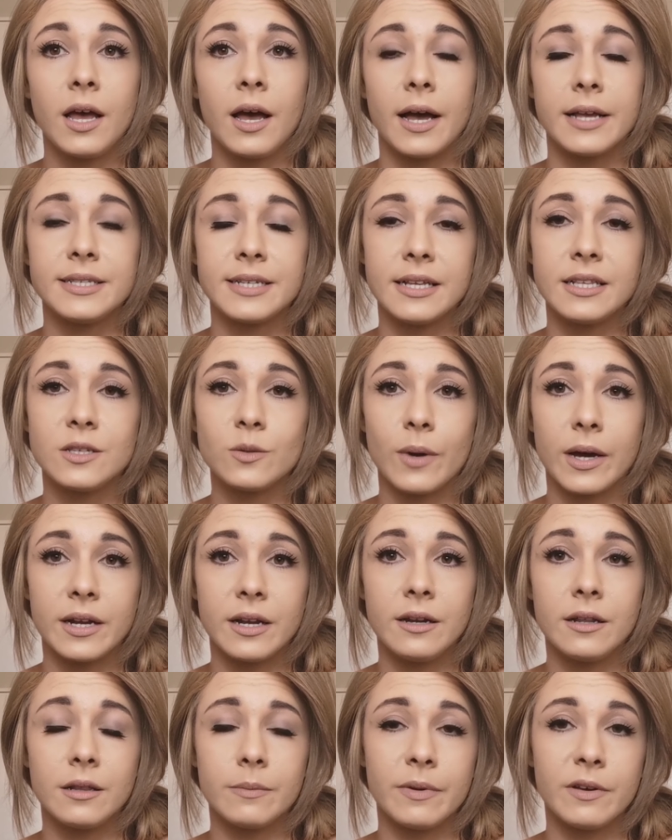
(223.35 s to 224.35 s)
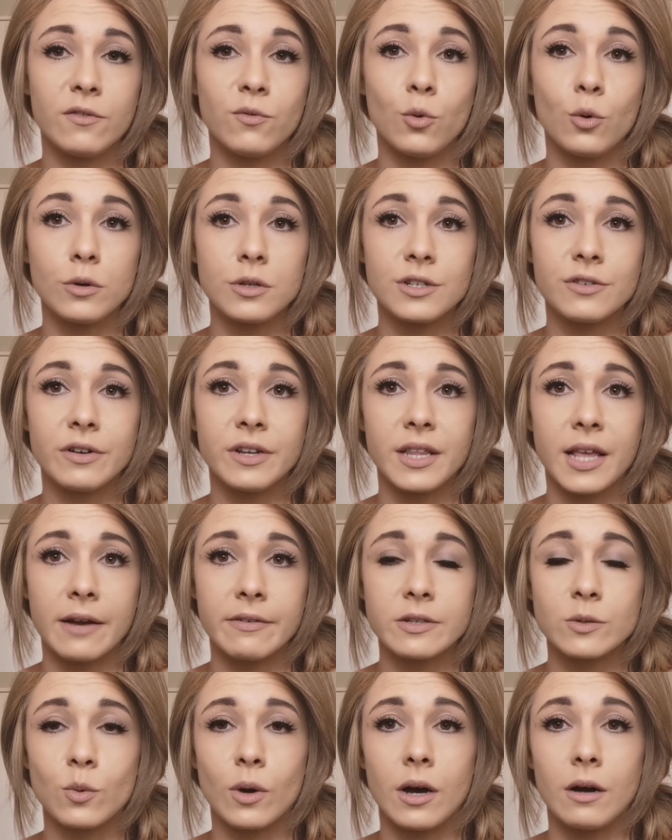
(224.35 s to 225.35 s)
I tend to add a little bit of water in there
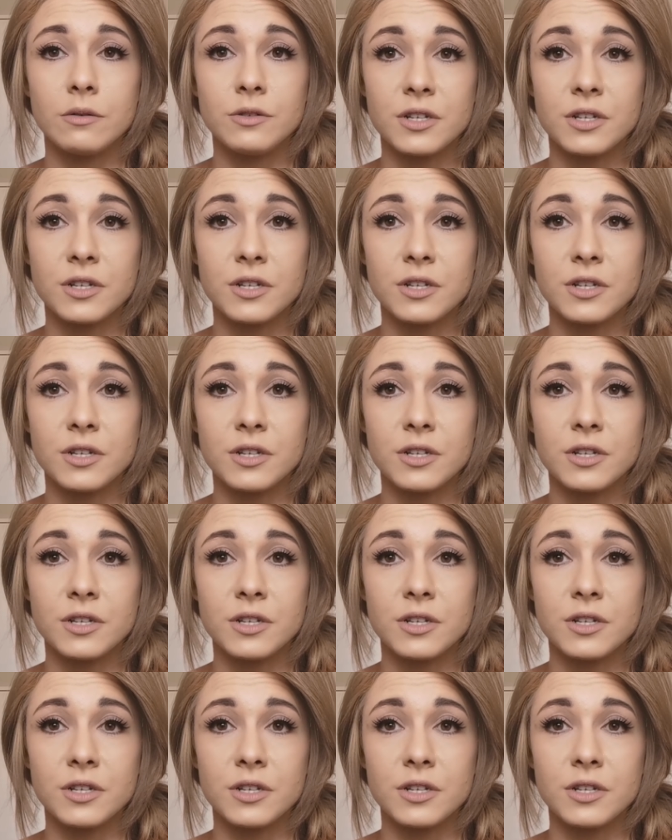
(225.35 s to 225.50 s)
as well,